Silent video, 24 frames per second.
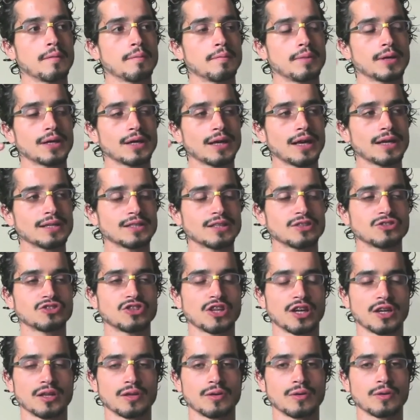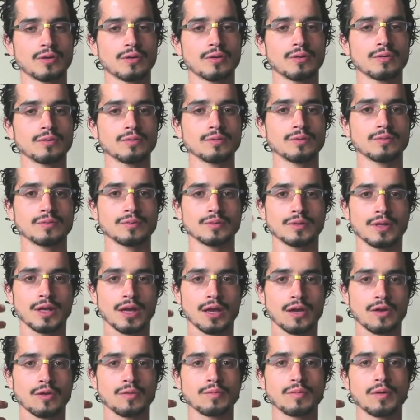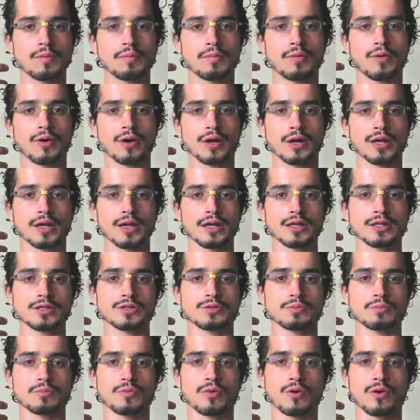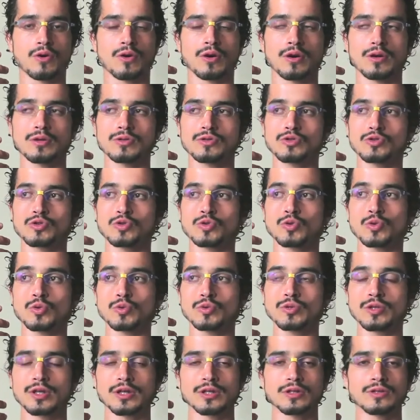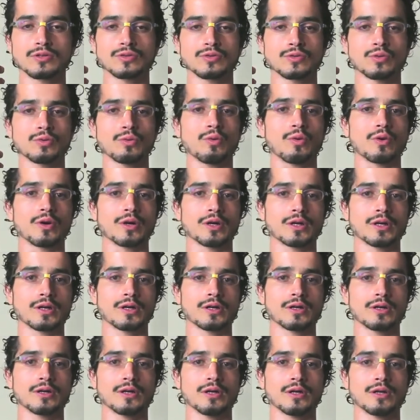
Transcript: But as a general, the human body is more suited to work